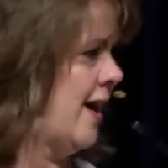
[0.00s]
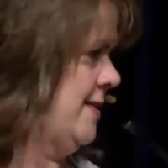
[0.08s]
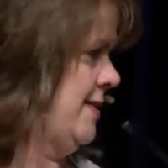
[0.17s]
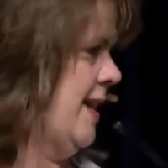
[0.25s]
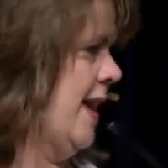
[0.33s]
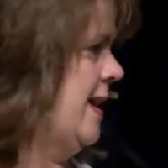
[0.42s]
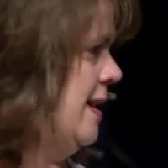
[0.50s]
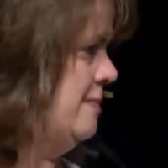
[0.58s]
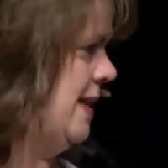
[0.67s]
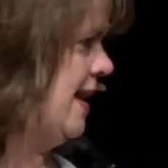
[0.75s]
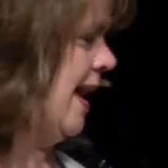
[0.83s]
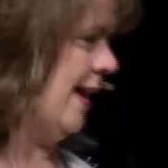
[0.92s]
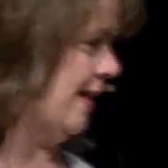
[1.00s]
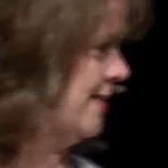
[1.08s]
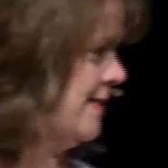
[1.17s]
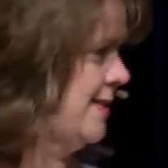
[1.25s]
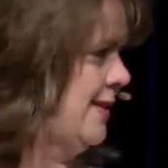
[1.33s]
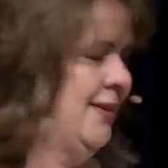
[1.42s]
is taking me
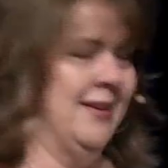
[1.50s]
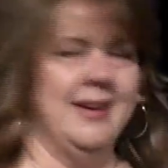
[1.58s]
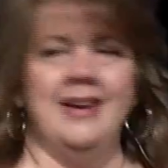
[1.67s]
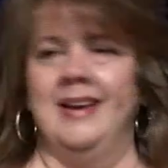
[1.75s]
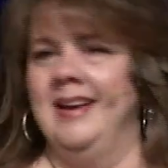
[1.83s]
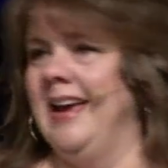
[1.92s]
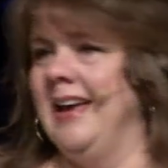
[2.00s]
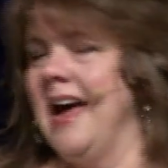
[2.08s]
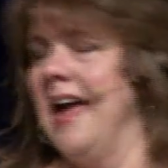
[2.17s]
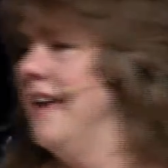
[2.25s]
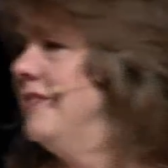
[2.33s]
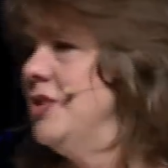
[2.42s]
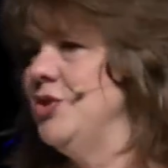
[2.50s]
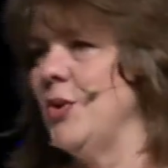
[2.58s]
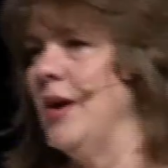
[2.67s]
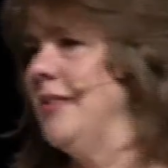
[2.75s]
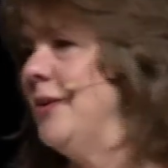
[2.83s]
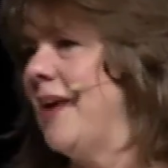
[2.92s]
next and I have
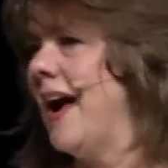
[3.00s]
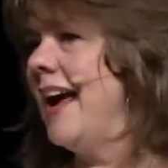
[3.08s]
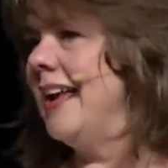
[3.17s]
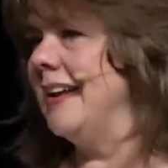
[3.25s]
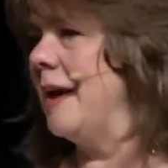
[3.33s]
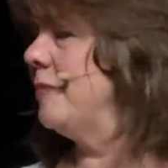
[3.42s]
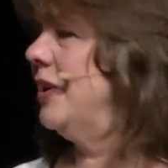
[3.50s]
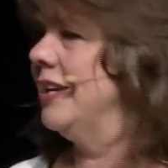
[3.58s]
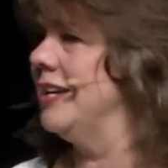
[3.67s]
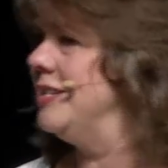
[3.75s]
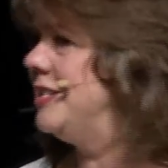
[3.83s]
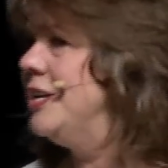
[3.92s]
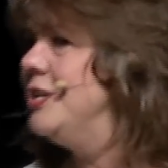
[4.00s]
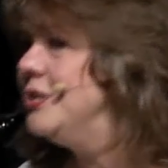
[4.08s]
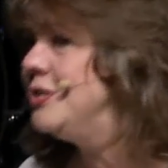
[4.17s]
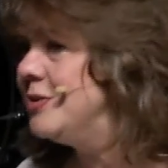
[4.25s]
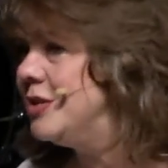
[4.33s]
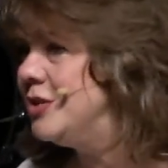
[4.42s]
enjoyed the ride, and I'm going to continue
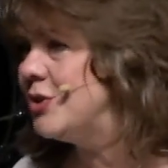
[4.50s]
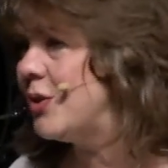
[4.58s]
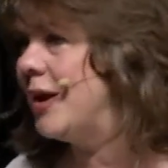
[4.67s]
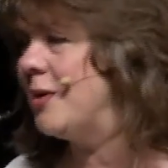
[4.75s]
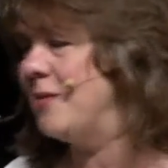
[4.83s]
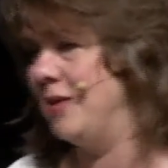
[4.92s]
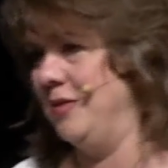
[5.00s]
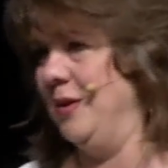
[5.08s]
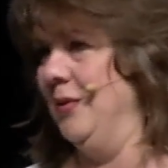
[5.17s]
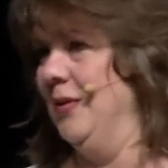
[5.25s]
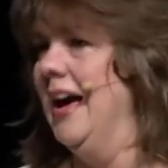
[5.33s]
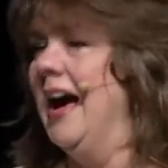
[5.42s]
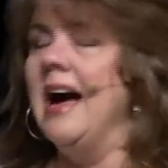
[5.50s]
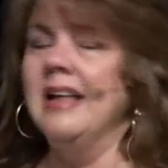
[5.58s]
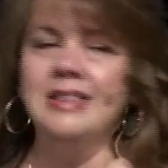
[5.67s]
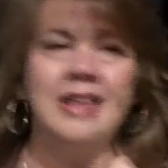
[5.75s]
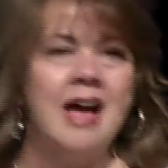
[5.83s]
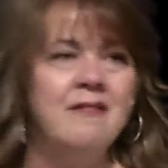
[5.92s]
to enjoy it with you. I
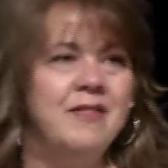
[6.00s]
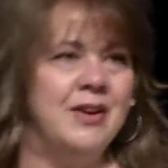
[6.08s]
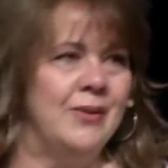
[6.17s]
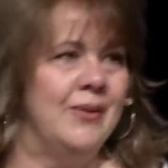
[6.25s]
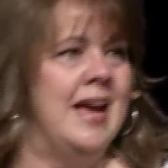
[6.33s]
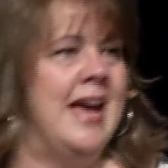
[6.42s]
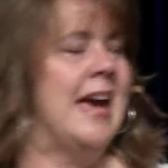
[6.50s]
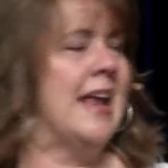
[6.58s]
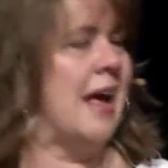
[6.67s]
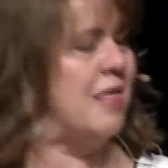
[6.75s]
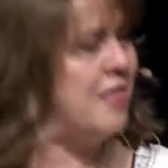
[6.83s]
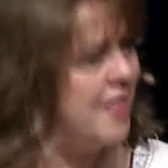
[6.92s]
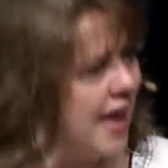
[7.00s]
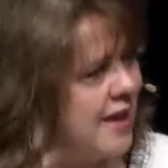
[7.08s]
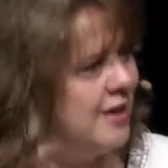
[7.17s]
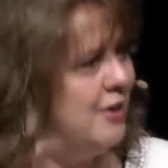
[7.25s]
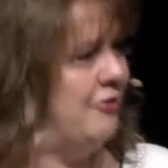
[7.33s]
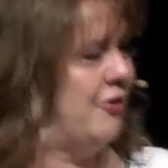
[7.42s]
love you, and I thank
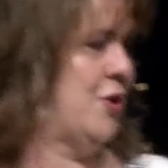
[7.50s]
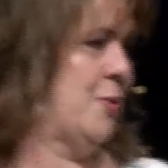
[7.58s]
you for your